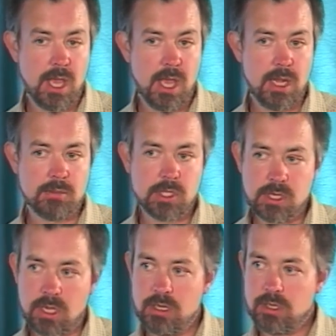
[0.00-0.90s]
And I'm just
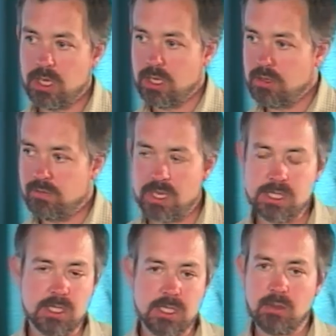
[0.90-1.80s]
kind of looking at your
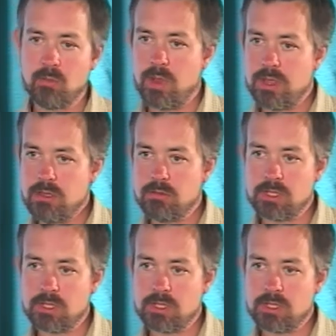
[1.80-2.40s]
faces to think whether you're